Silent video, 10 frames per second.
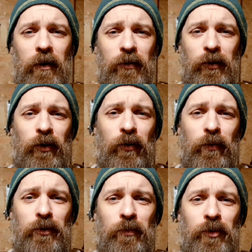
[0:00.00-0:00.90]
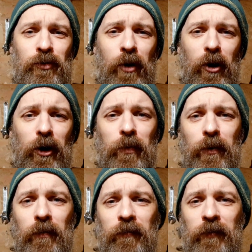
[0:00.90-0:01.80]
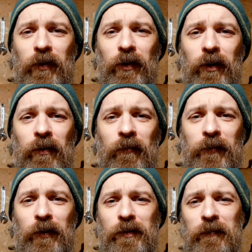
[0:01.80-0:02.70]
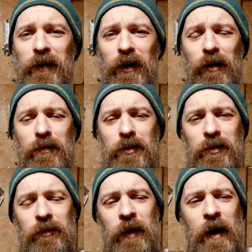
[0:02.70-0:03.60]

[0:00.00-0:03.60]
you can always subscribe for future videos.